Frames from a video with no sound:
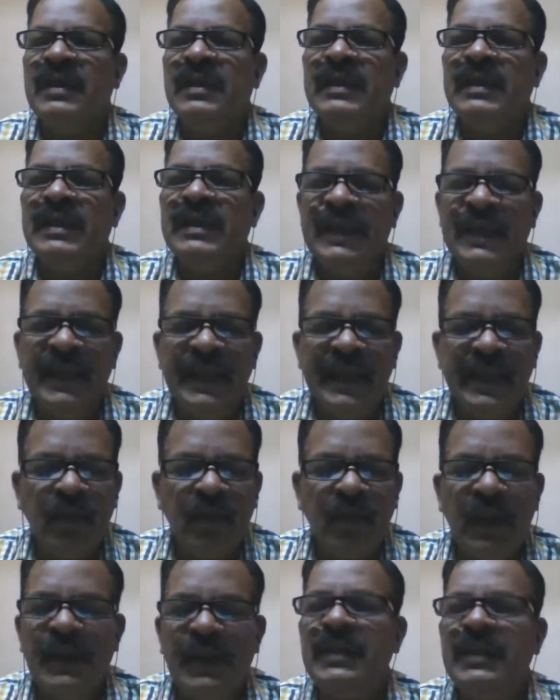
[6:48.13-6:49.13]

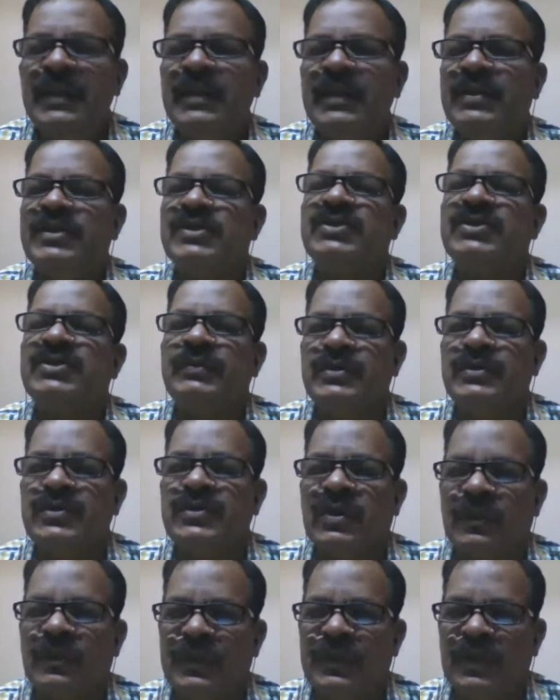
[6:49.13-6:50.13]
inequality in the distribution
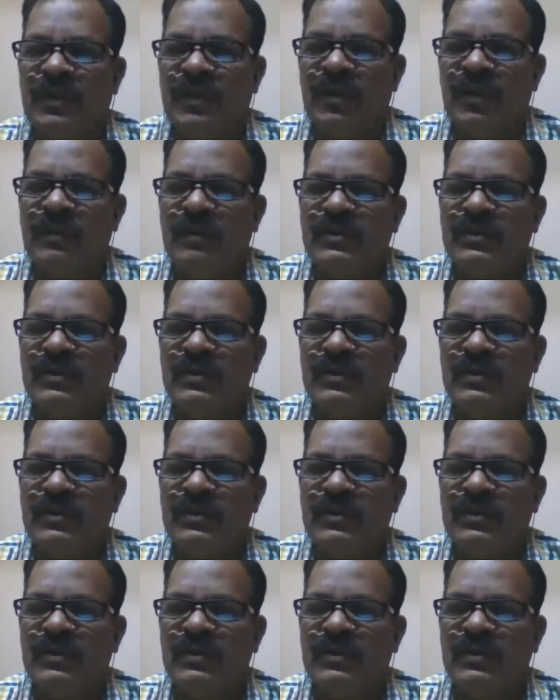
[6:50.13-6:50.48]
of income.